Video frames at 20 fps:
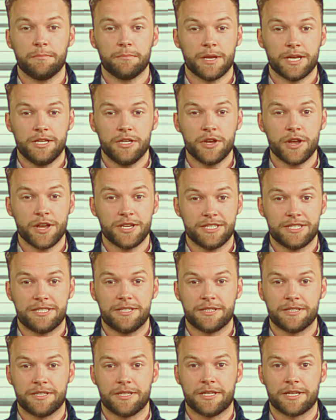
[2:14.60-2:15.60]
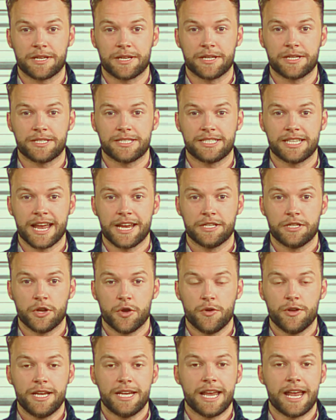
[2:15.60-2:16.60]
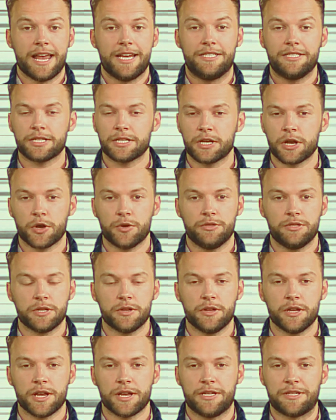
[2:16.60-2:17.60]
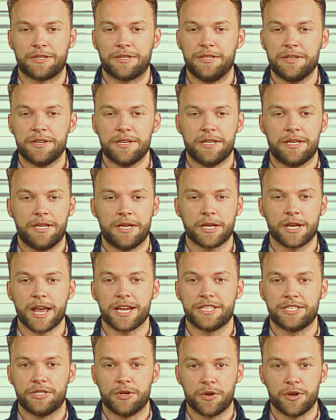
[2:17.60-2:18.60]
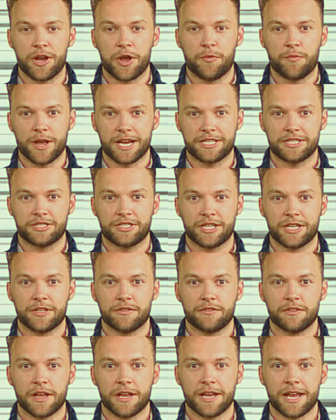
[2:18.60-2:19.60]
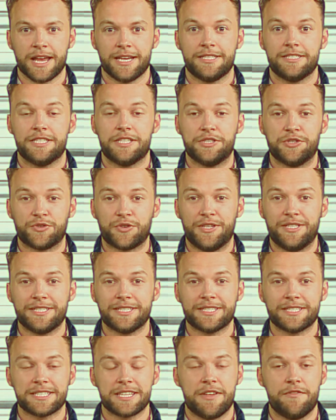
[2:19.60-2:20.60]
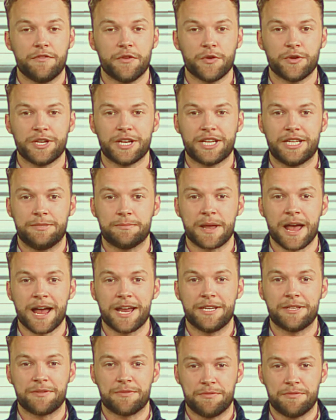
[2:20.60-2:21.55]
but close. Say Ann could hold her own. I saw her race Jennifer at Districts several years back.